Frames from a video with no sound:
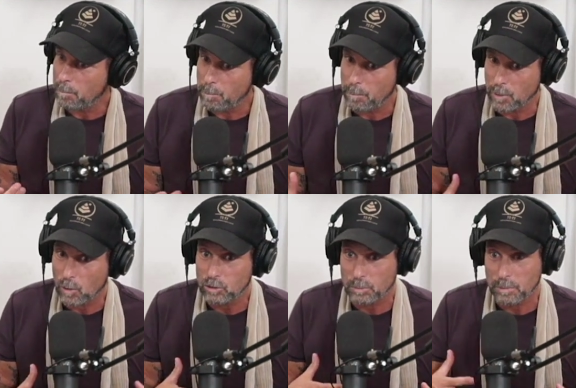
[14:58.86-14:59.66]
But
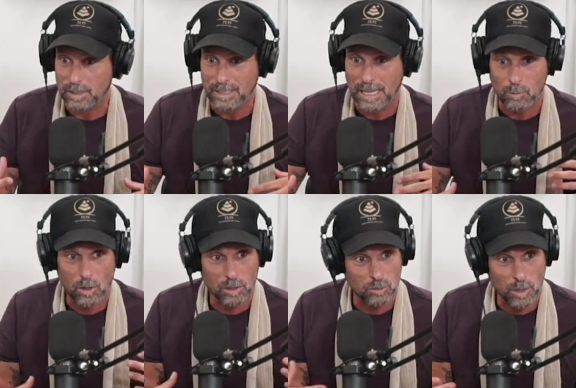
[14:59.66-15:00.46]
ultimately, that
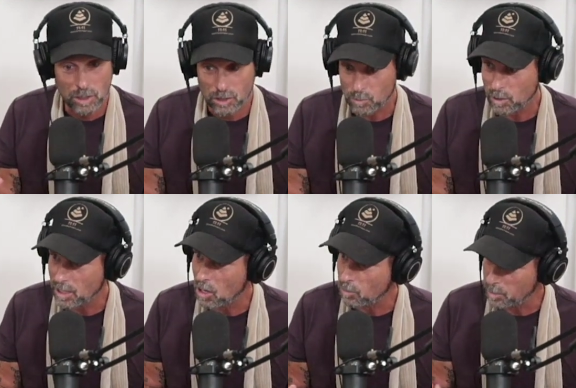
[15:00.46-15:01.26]
wrong direction really
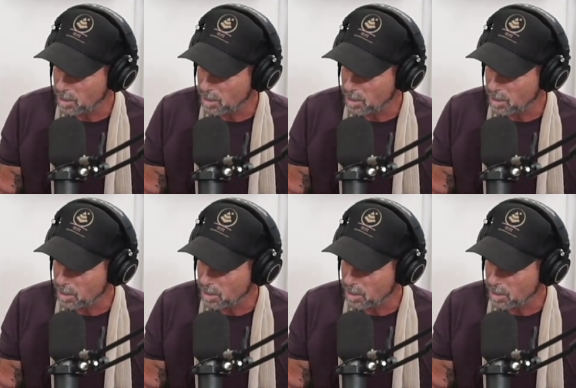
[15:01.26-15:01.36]
helped me